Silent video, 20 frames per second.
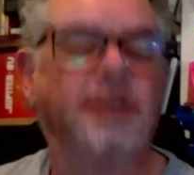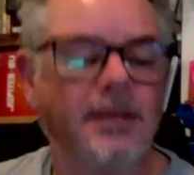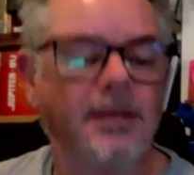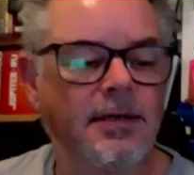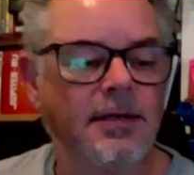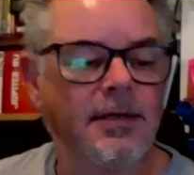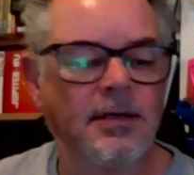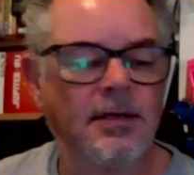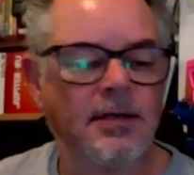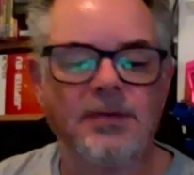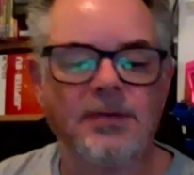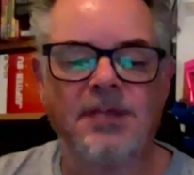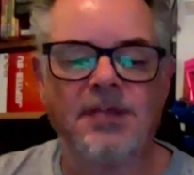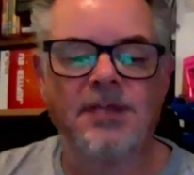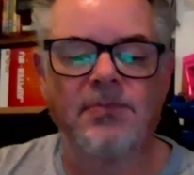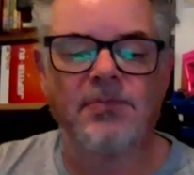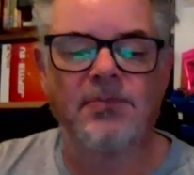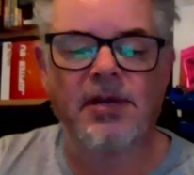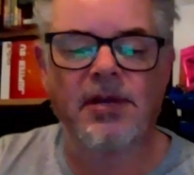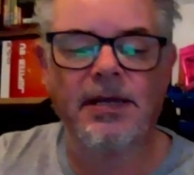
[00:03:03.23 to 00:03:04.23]
close that
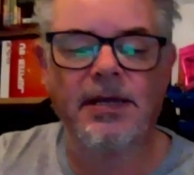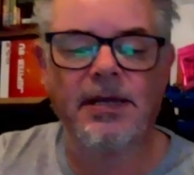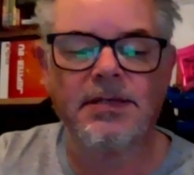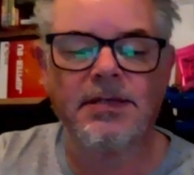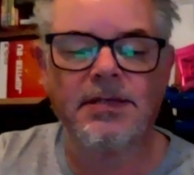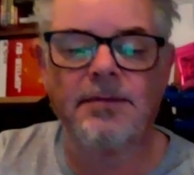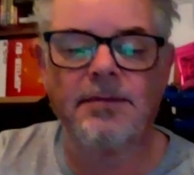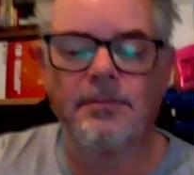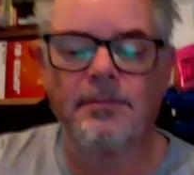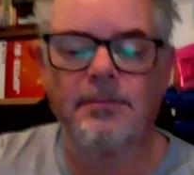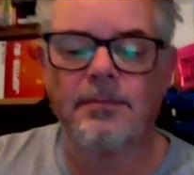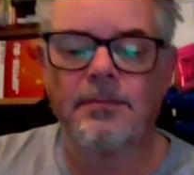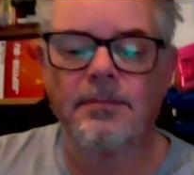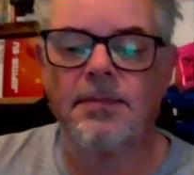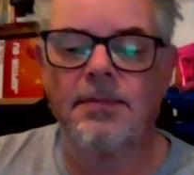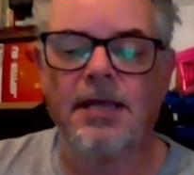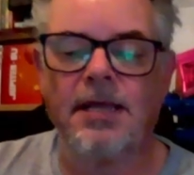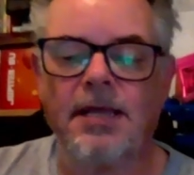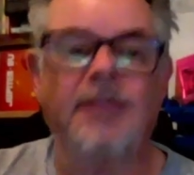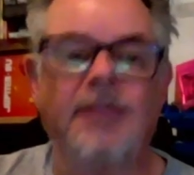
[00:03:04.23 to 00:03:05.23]
bracket,
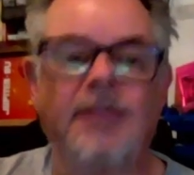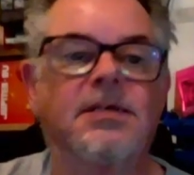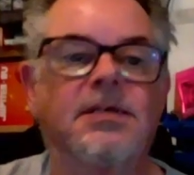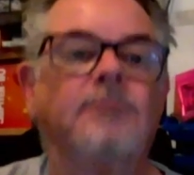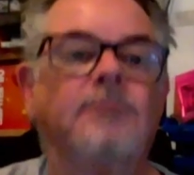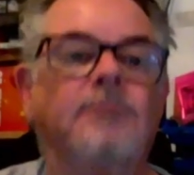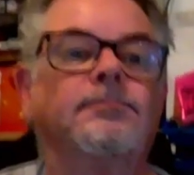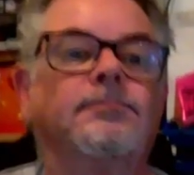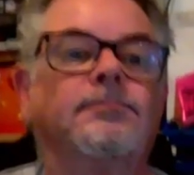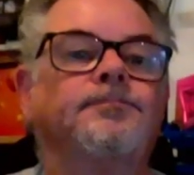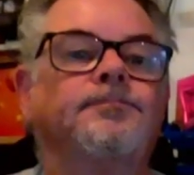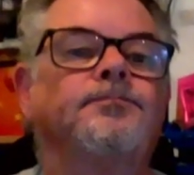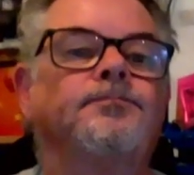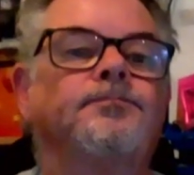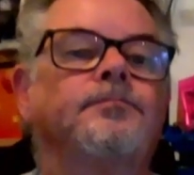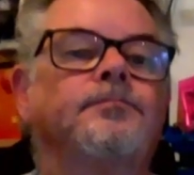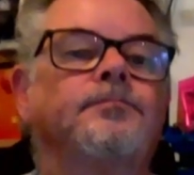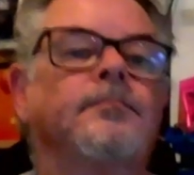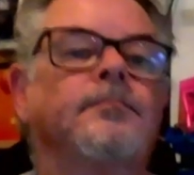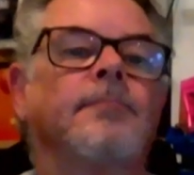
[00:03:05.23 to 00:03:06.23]
hit enter,
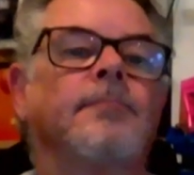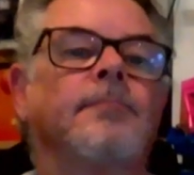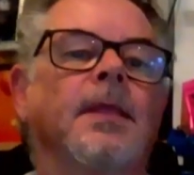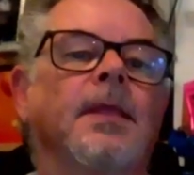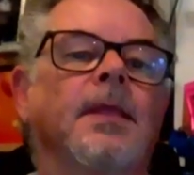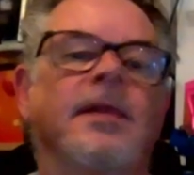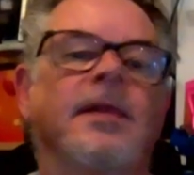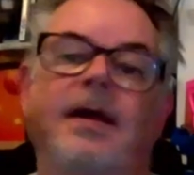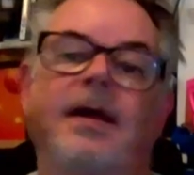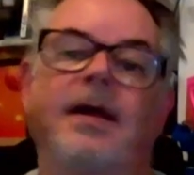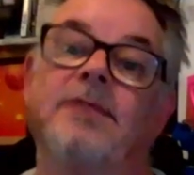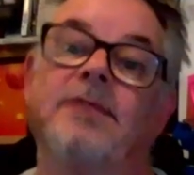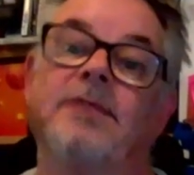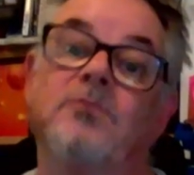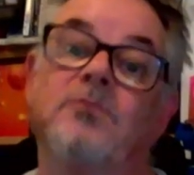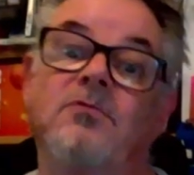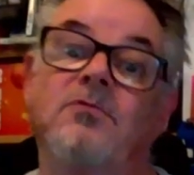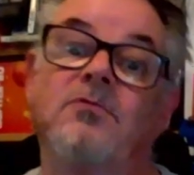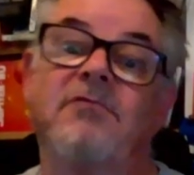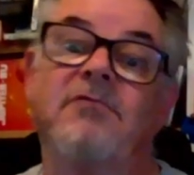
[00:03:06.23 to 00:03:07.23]

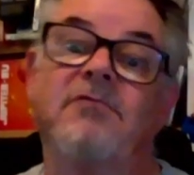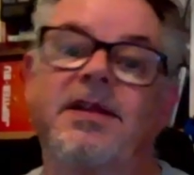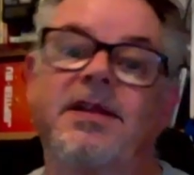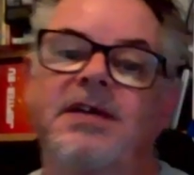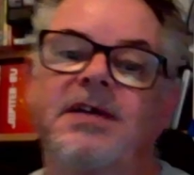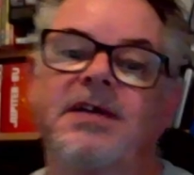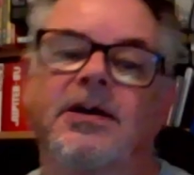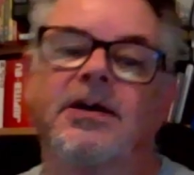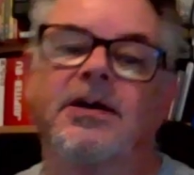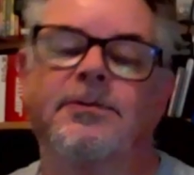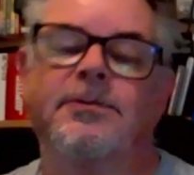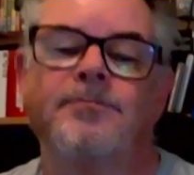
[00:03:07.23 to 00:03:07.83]
and we're ready to go.